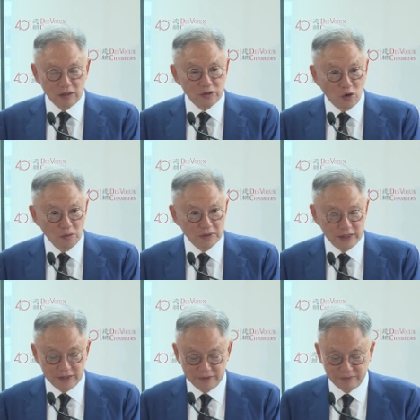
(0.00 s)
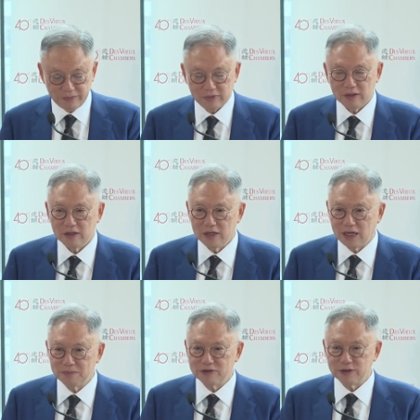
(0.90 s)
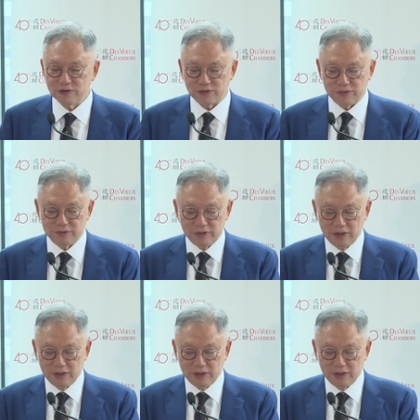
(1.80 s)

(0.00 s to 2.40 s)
Normally, in arbitration,